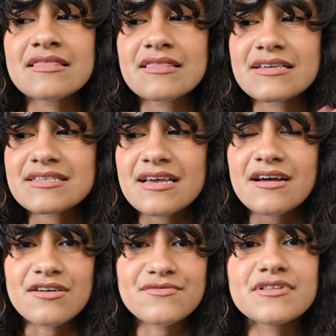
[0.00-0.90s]
this like
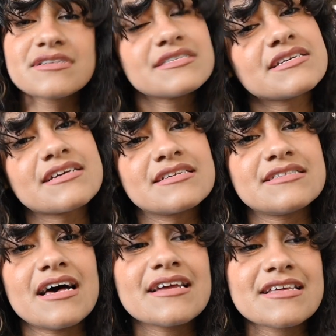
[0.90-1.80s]
unrealistic
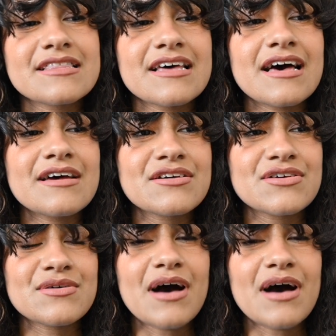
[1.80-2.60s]
anxiety that